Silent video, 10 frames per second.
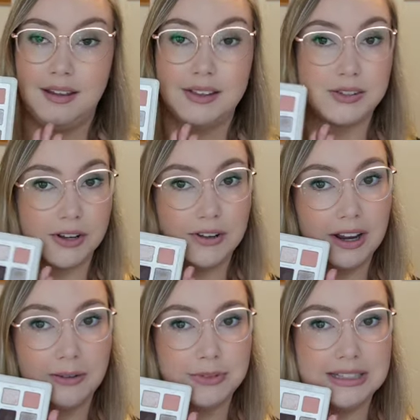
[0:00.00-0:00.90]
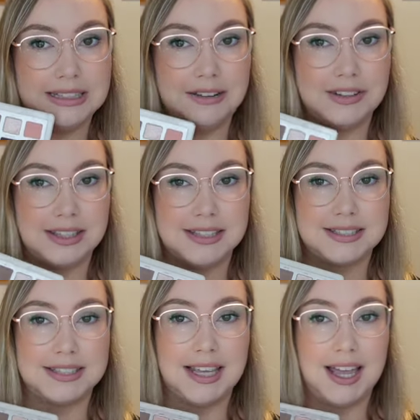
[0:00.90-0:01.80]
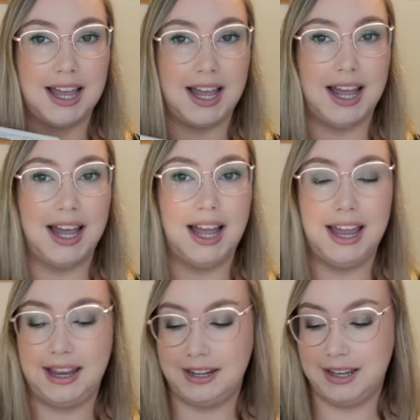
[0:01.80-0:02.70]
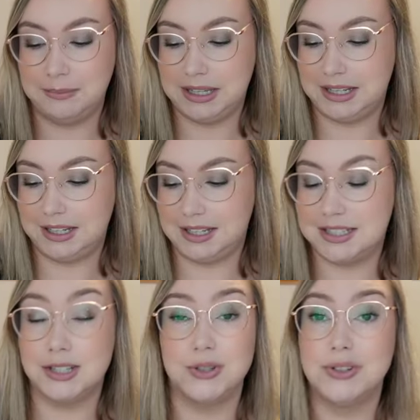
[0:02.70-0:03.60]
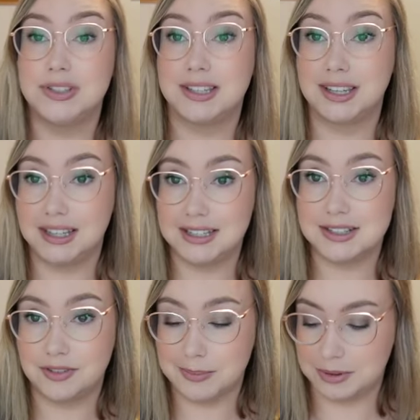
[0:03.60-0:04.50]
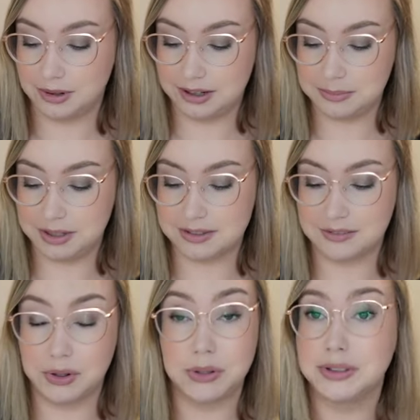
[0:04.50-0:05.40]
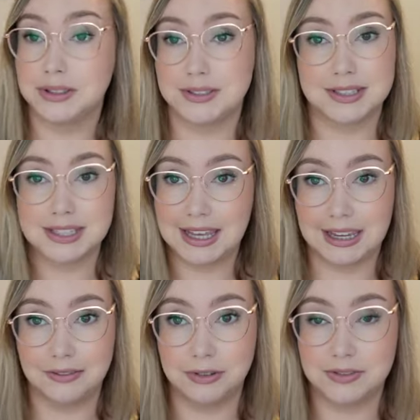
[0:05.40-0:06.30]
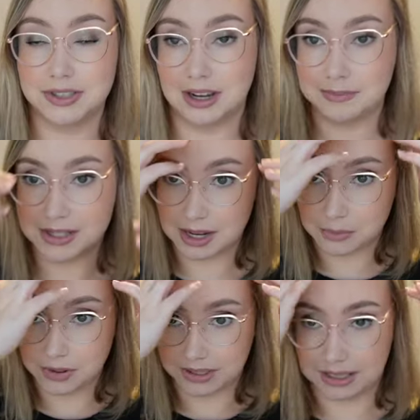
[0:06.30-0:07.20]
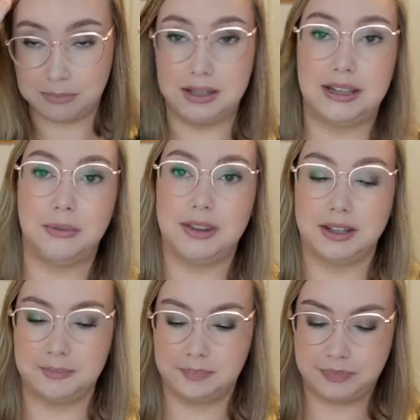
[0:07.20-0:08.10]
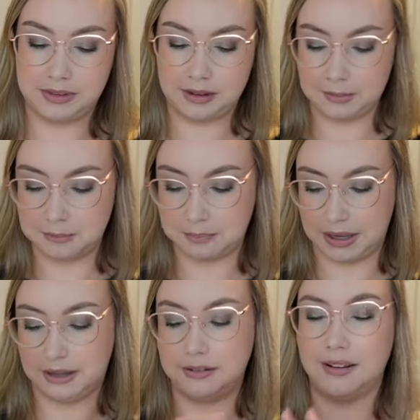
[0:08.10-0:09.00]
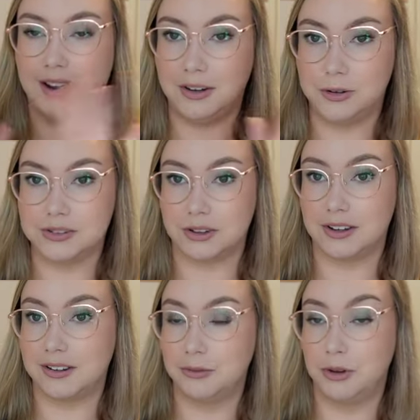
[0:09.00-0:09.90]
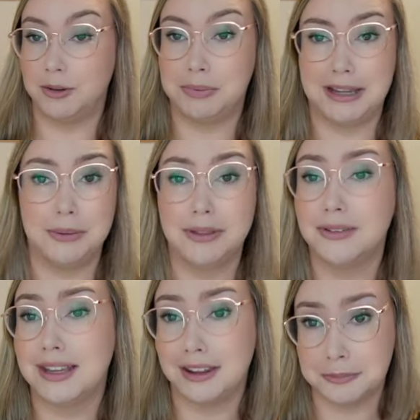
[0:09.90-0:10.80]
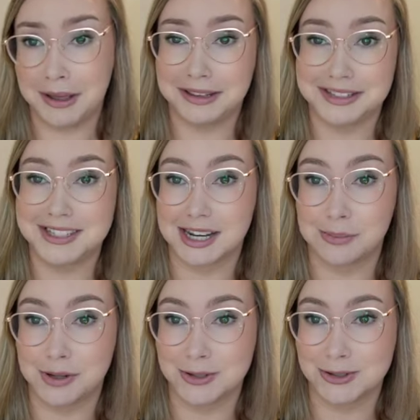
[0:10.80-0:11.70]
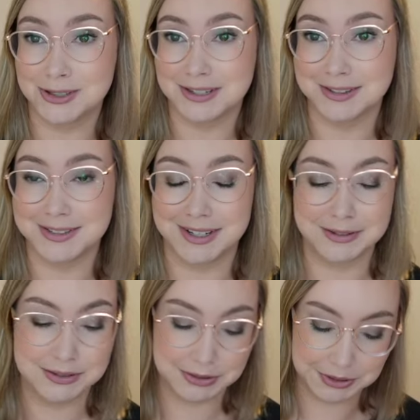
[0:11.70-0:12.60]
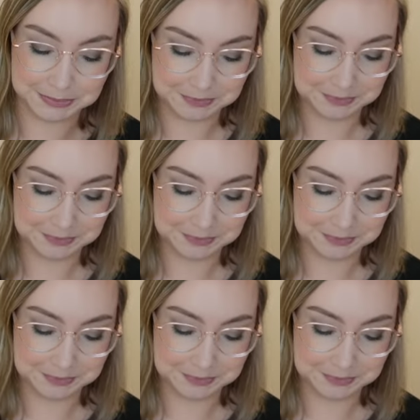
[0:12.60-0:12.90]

So far, I'm really loving this. I am going to continue using it into February because I've only used it a handful of times and I want to keep playing with it. But I also want to play with all the other palettes that I purchased in the States. So